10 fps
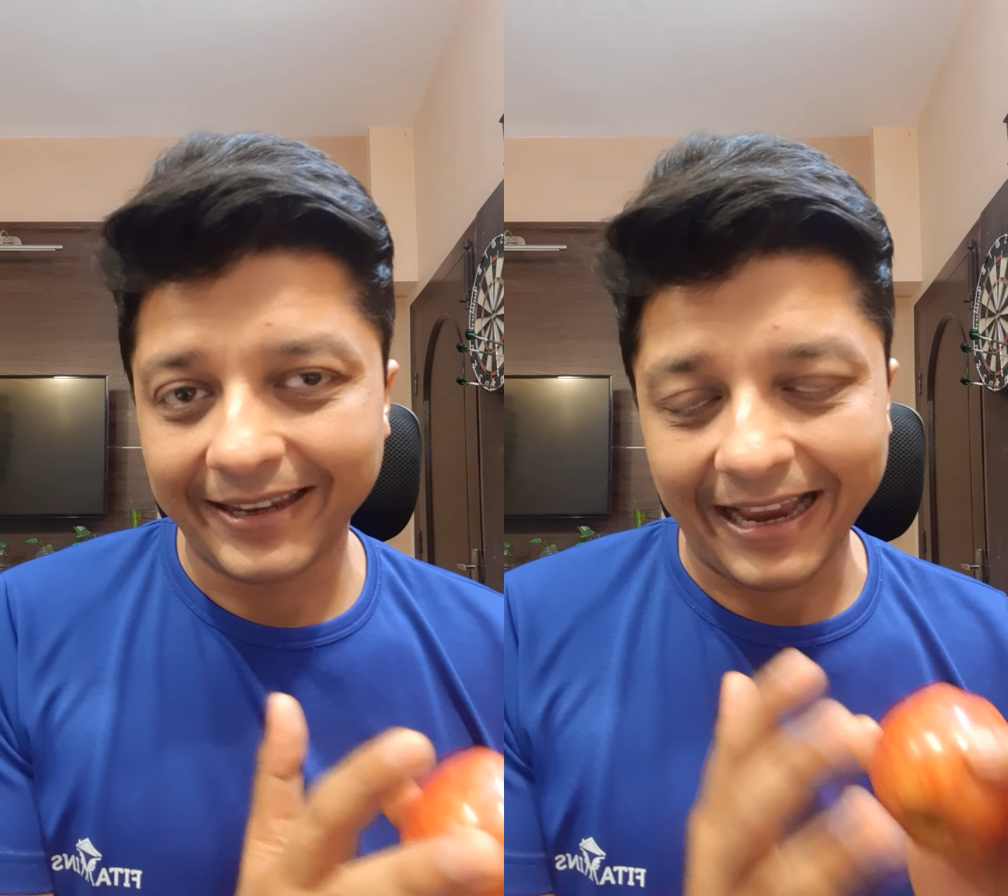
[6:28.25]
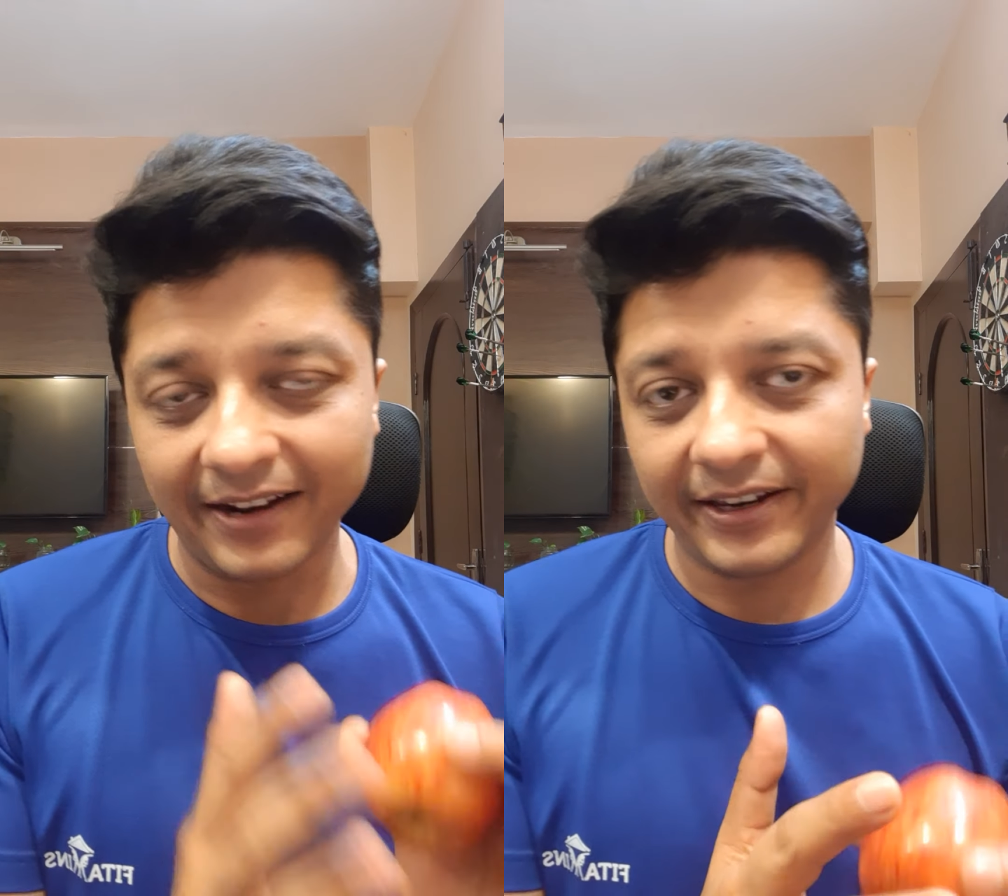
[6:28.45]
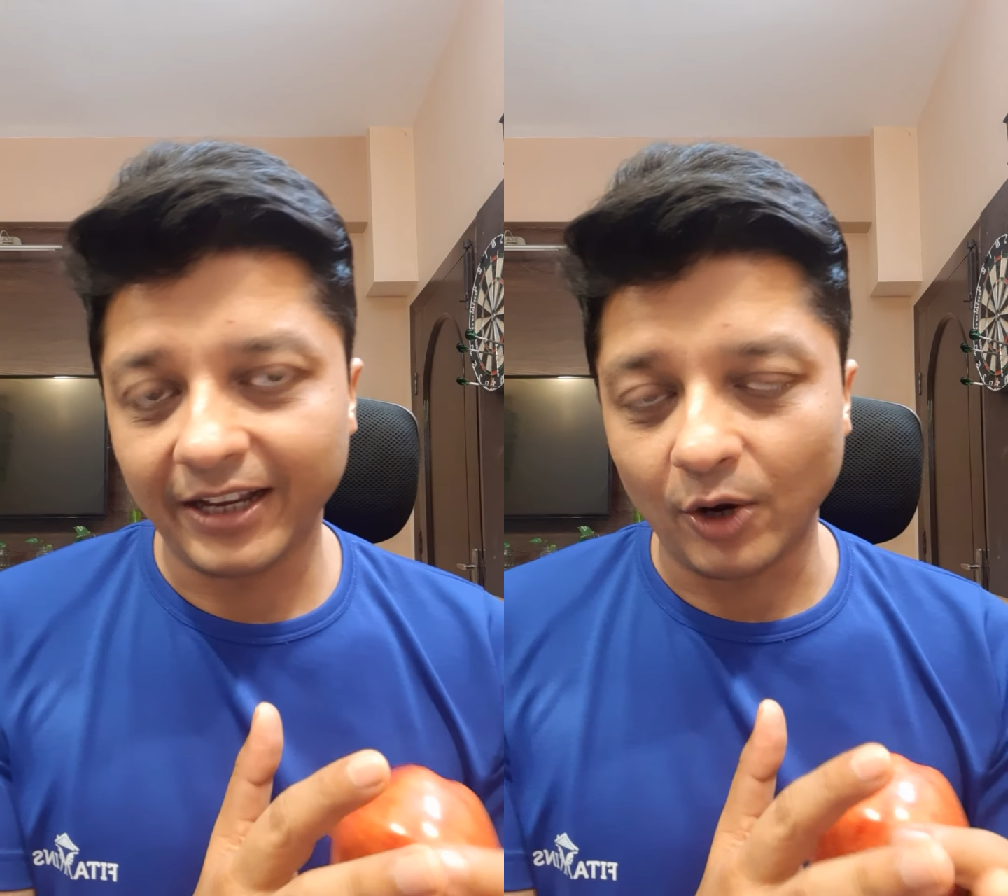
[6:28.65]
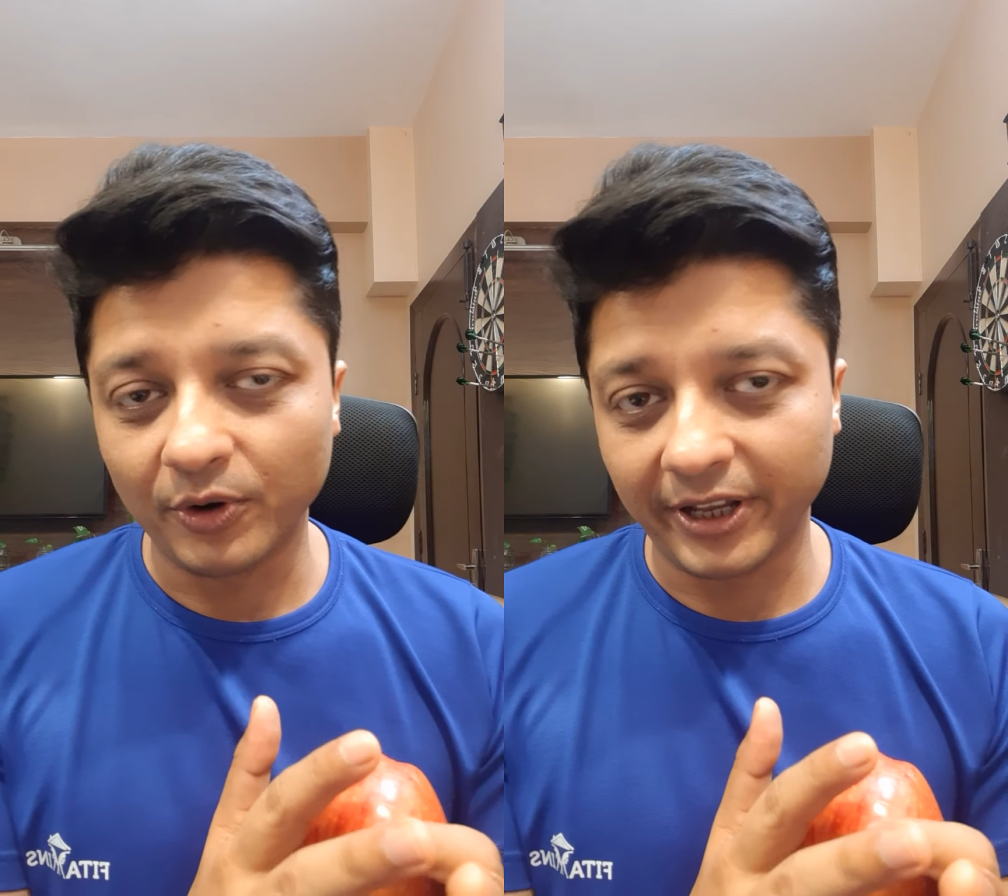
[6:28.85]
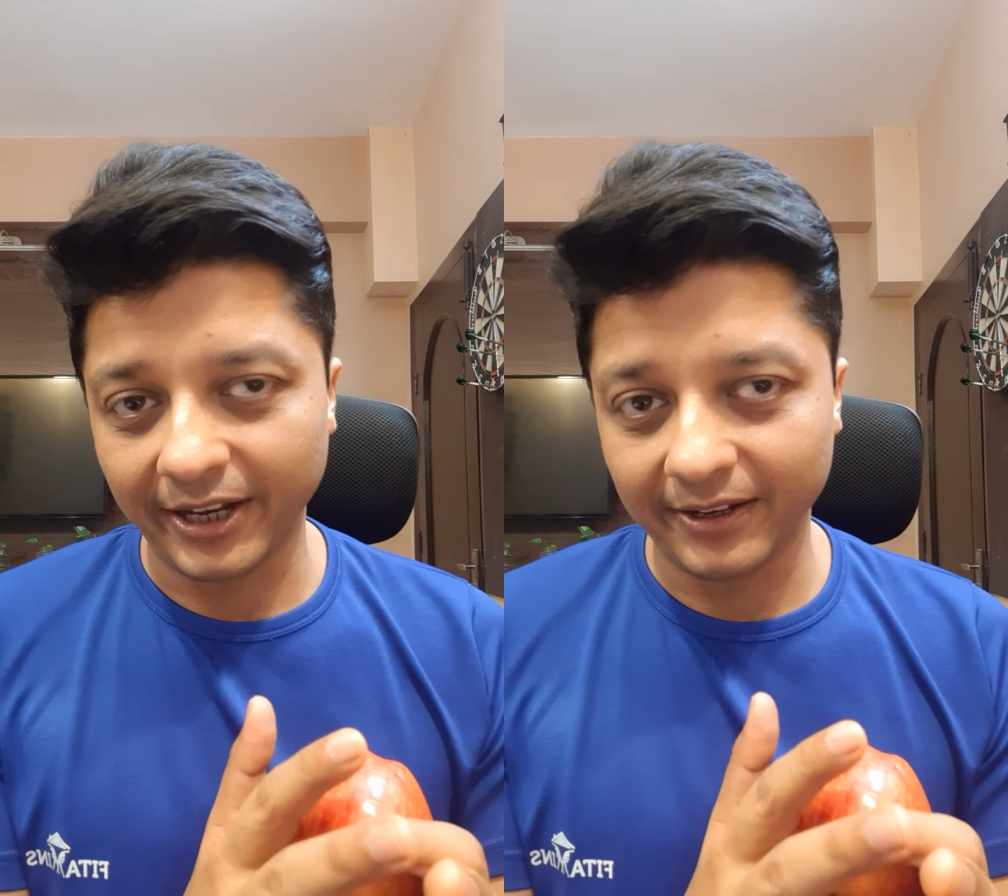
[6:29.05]
calorie
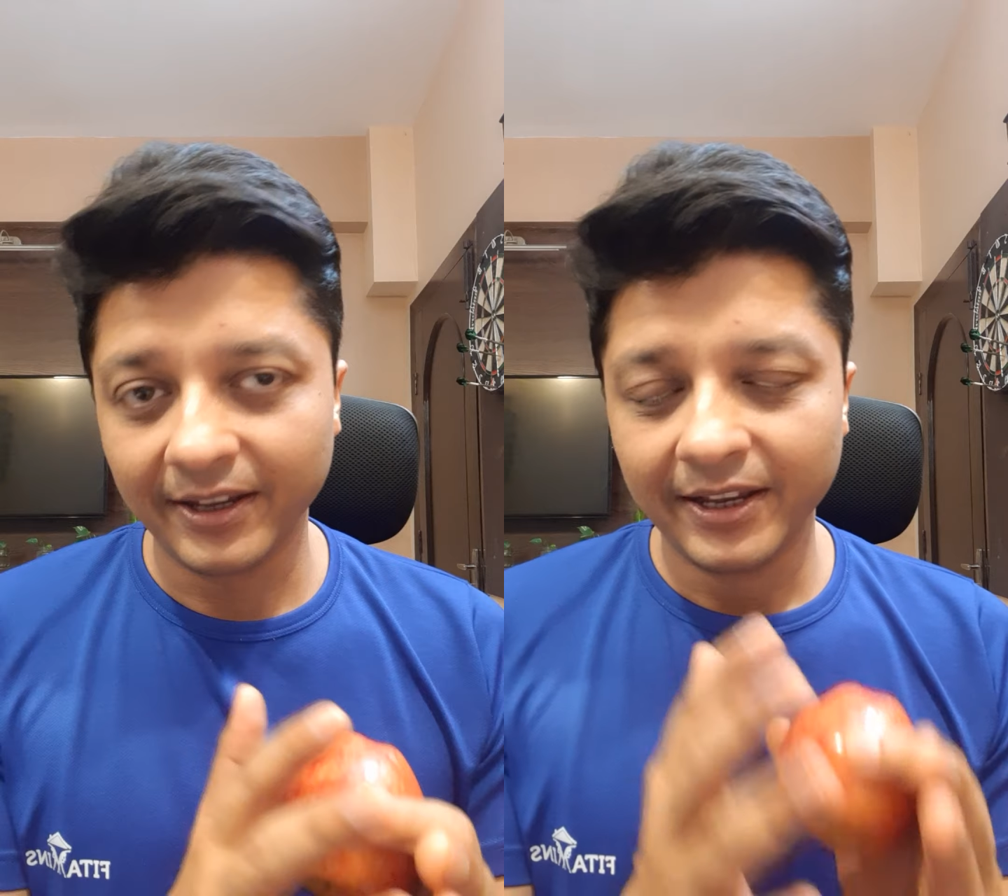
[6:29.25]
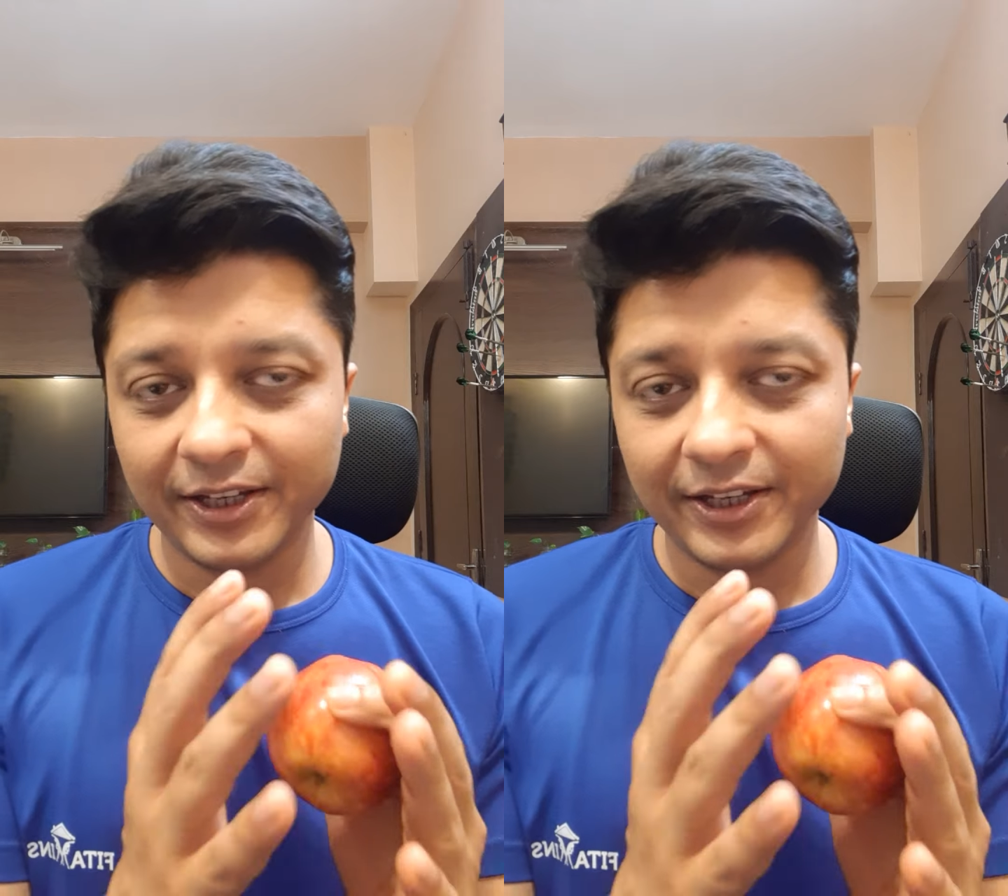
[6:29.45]
counting